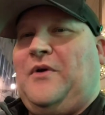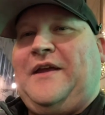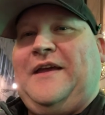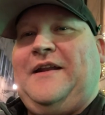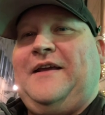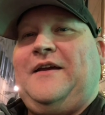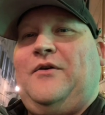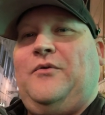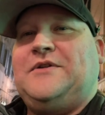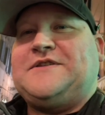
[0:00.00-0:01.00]
getting
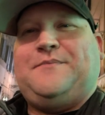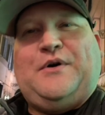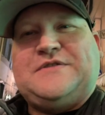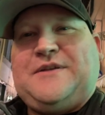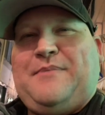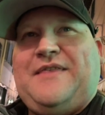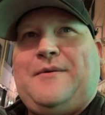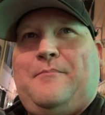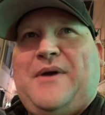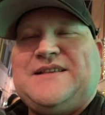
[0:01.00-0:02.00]
what's supposed to be the
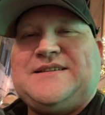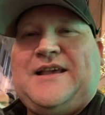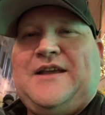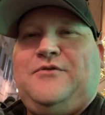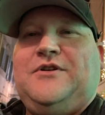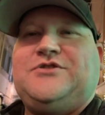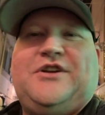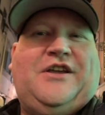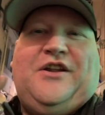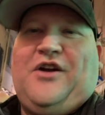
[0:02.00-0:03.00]
best sandwich
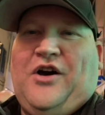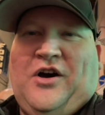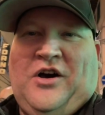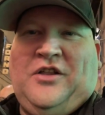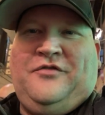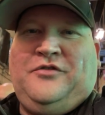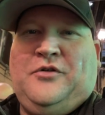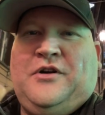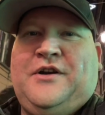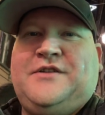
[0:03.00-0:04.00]
in all of
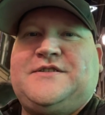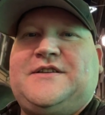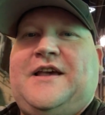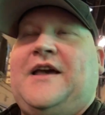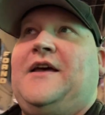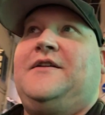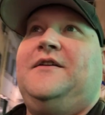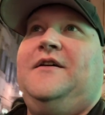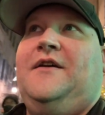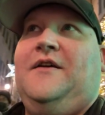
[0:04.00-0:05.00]
Florence at
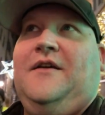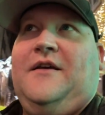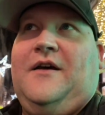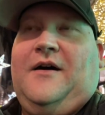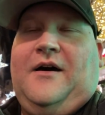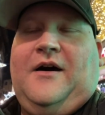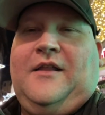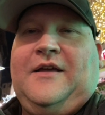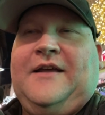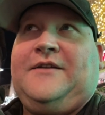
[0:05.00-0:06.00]

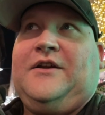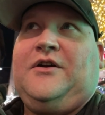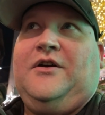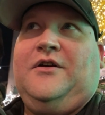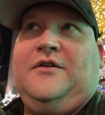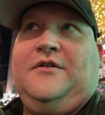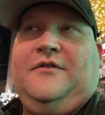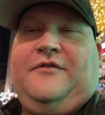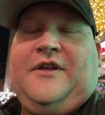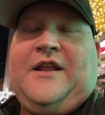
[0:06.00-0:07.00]
All Antico
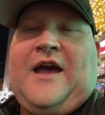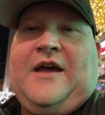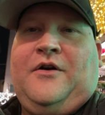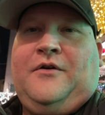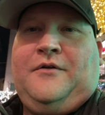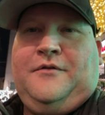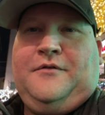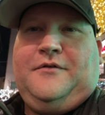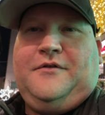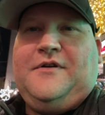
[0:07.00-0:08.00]
Vinaio.
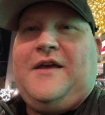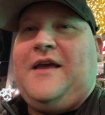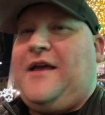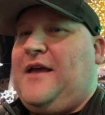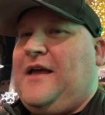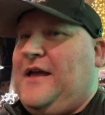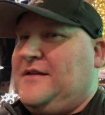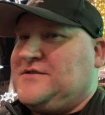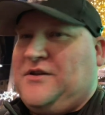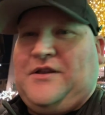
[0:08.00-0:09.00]

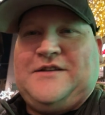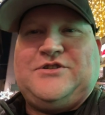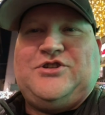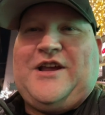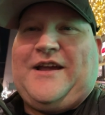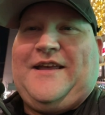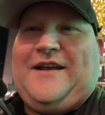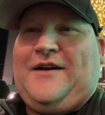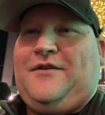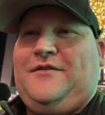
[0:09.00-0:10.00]
So let's check it
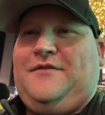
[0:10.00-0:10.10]
out.